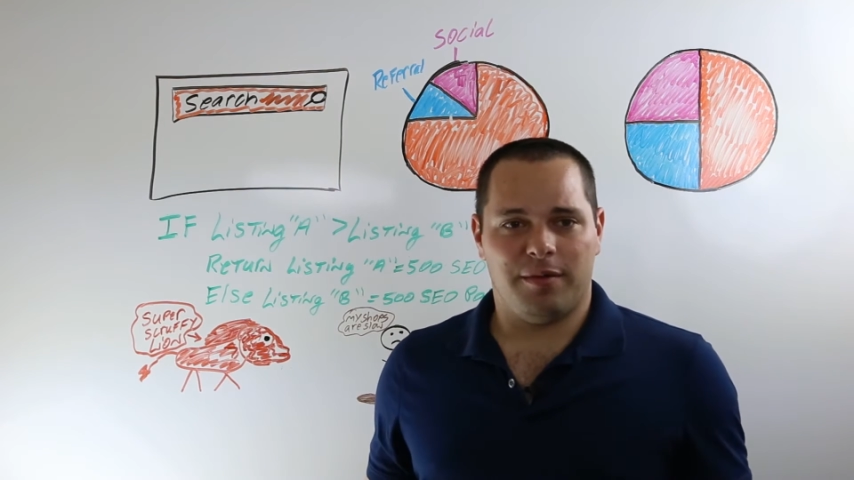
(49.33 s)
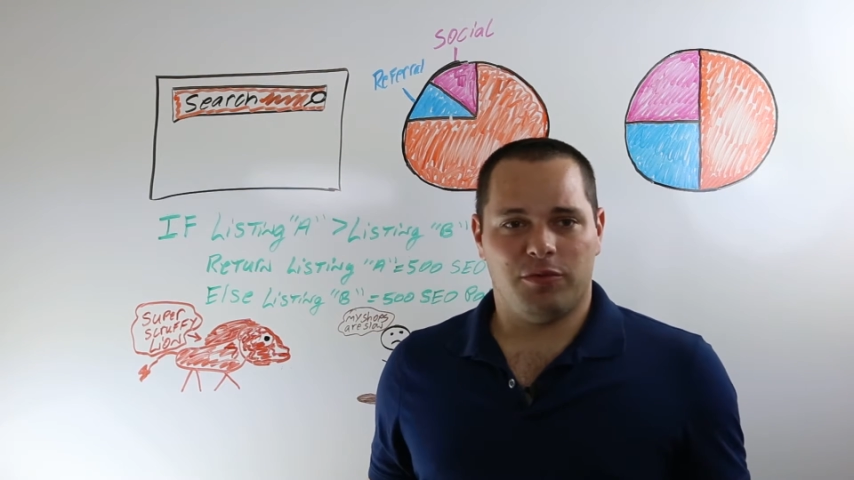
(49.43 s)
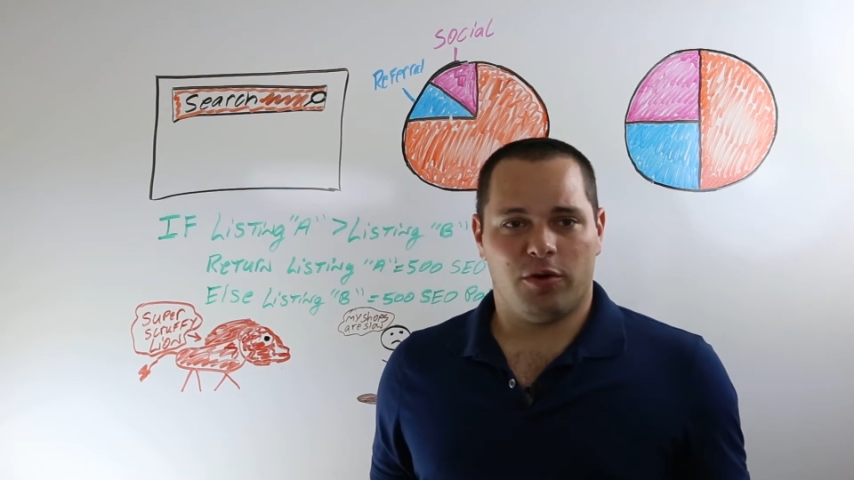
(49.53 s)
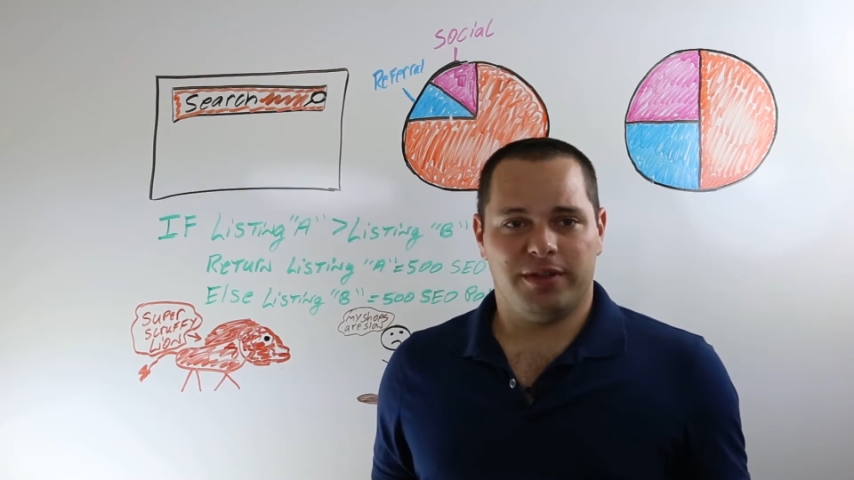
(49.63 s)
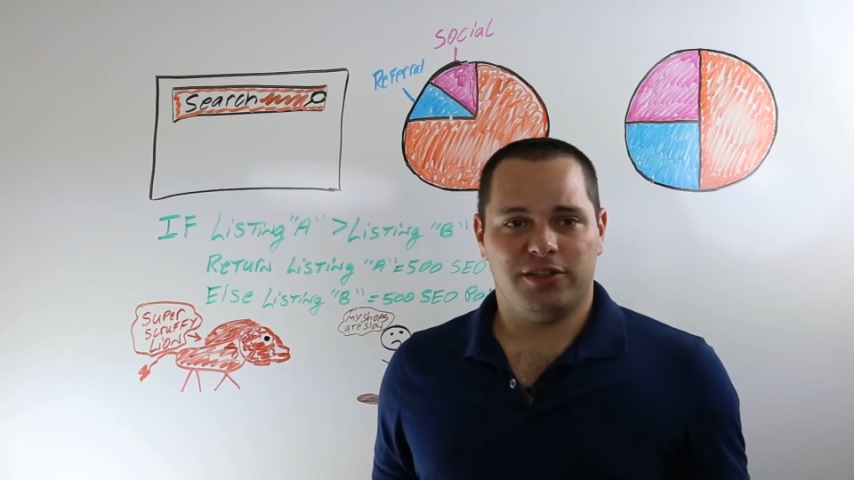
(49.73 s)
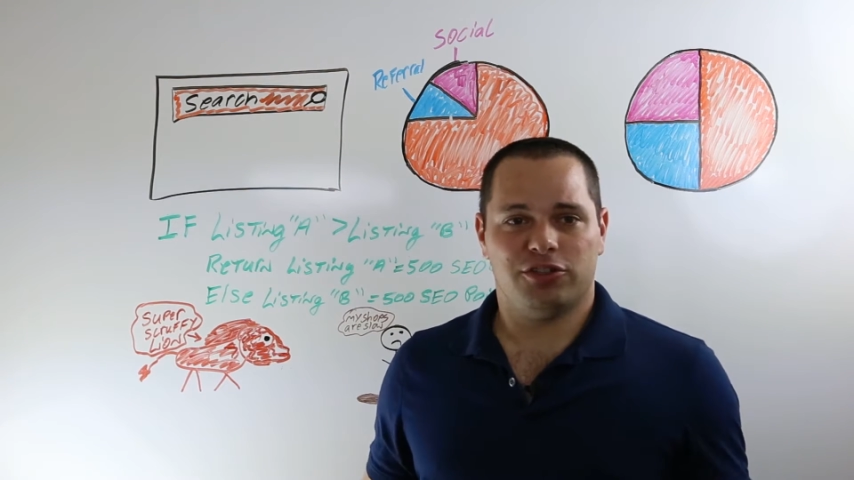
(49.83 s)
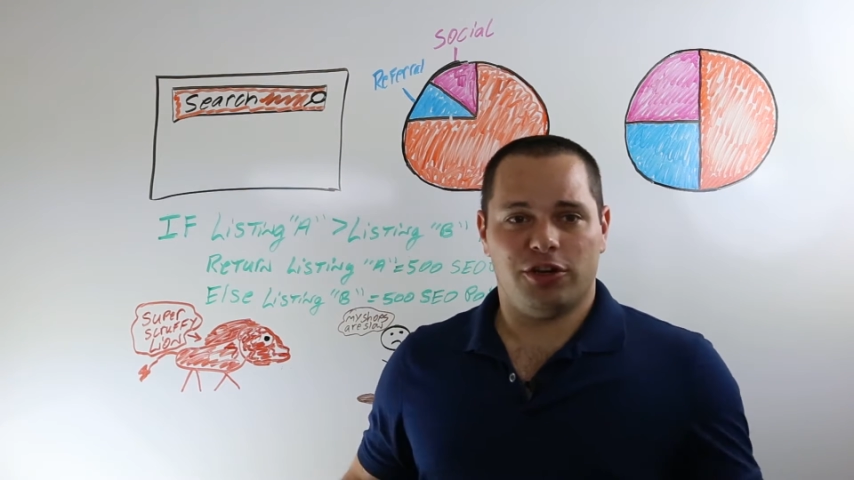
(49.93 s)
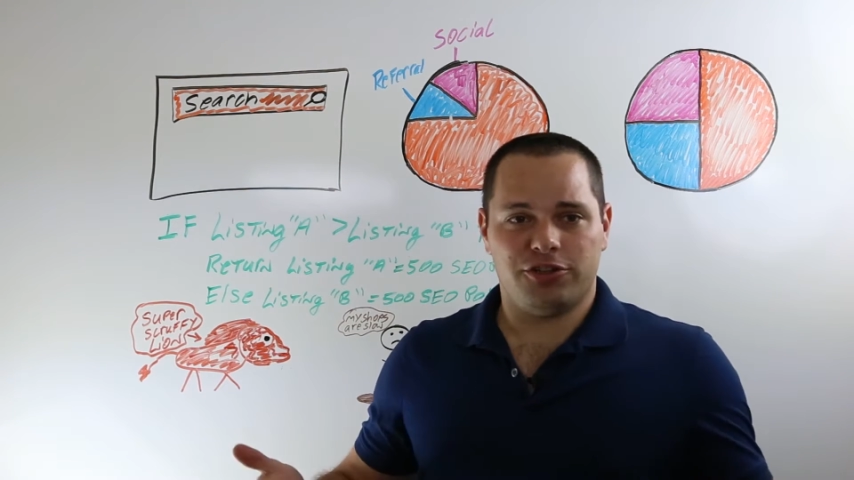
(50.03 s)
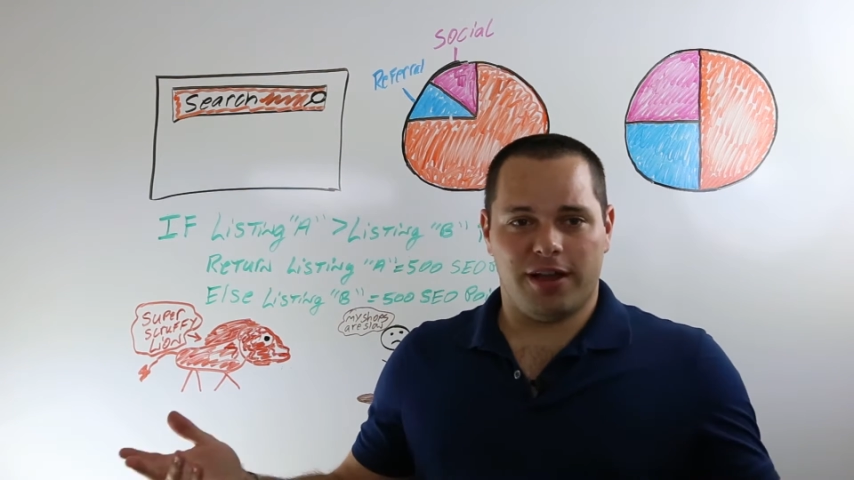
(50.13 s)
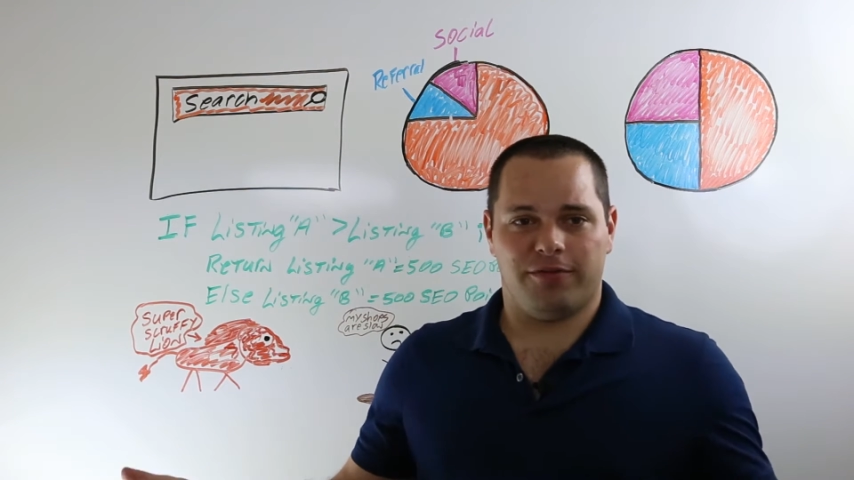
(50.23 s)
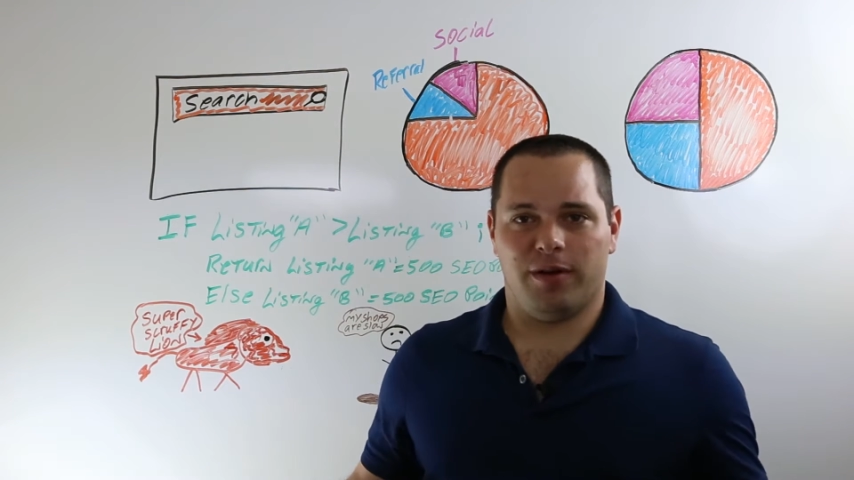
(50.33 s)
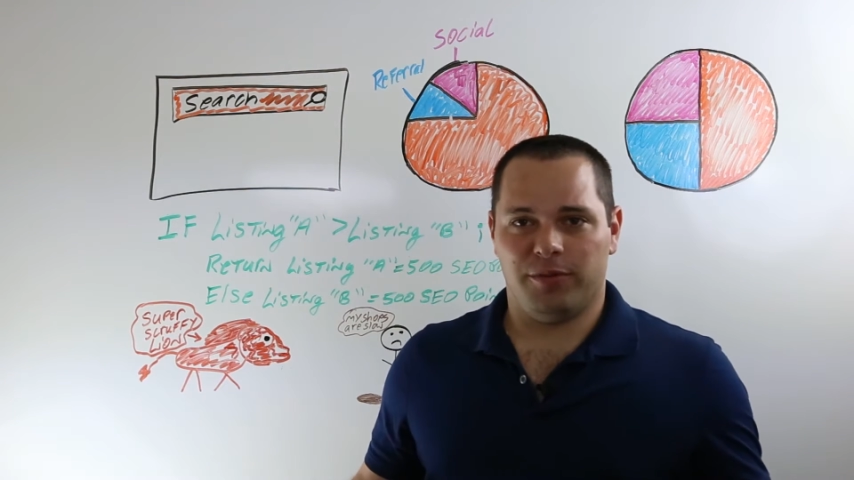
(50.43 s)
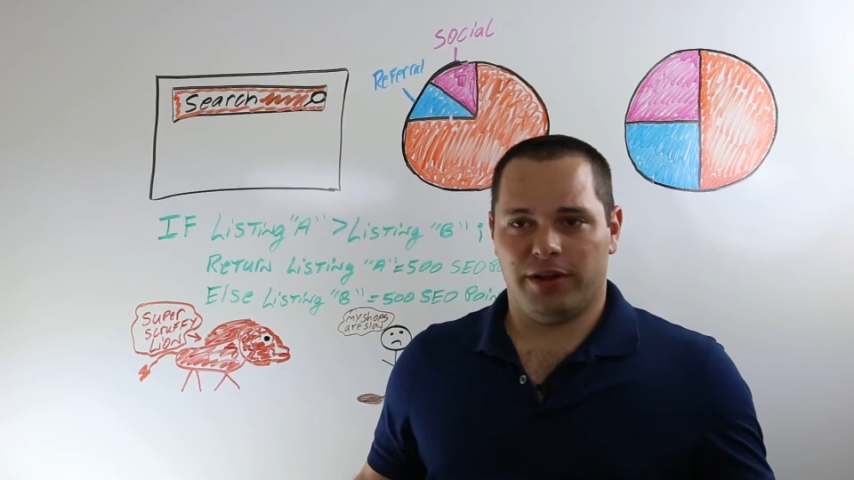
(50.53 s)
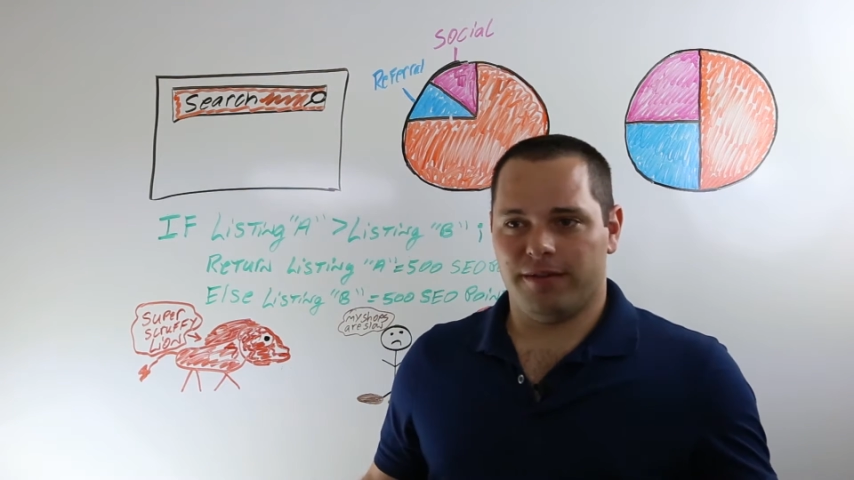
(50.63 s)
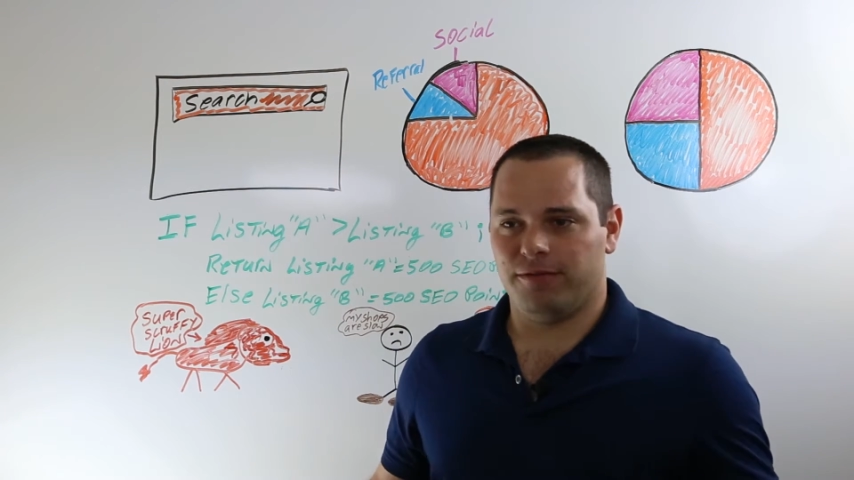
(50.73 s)
I'm normally searching for what I'm
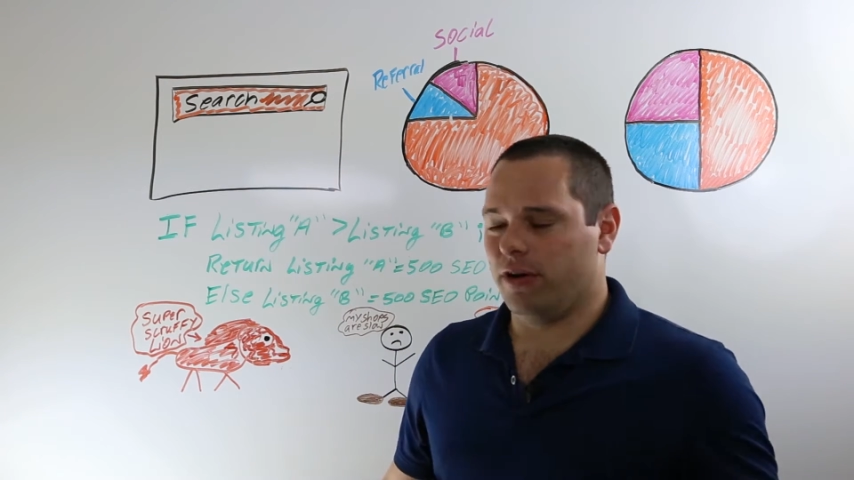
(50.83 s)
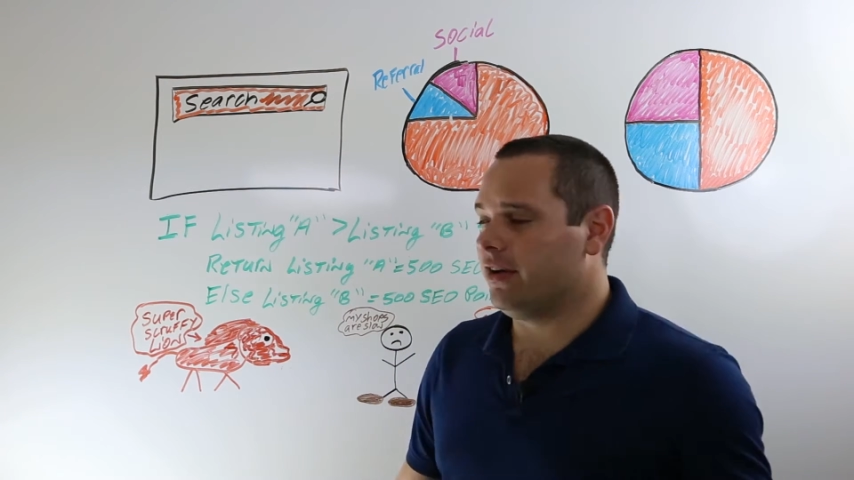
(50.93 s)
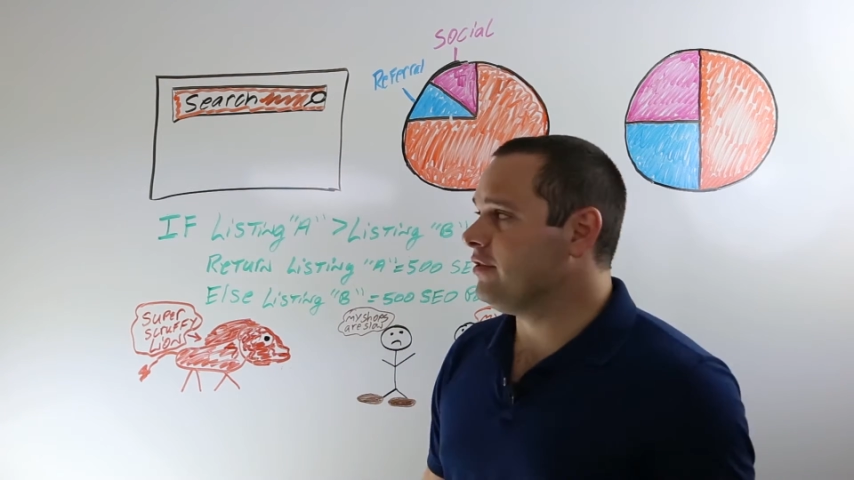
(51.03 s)
looking for.